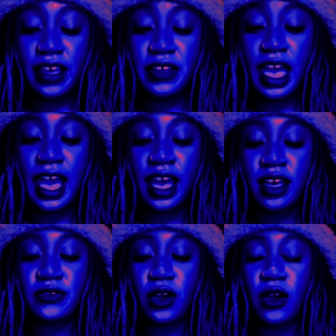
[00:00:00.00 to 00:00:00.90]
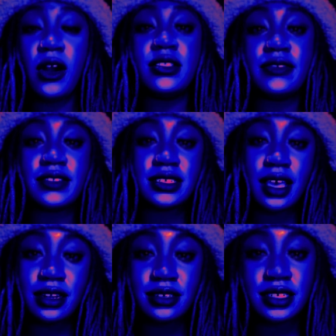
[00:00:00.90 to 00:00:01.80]
have all of this
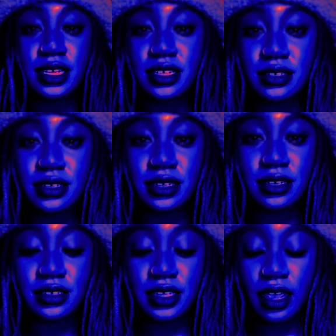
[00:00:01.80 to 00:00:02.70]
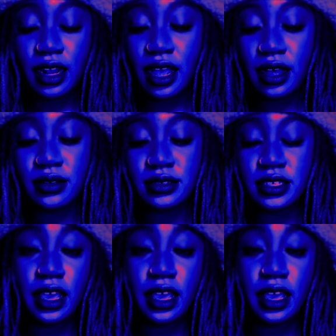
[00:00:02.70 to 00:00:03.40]
energy entering your second house,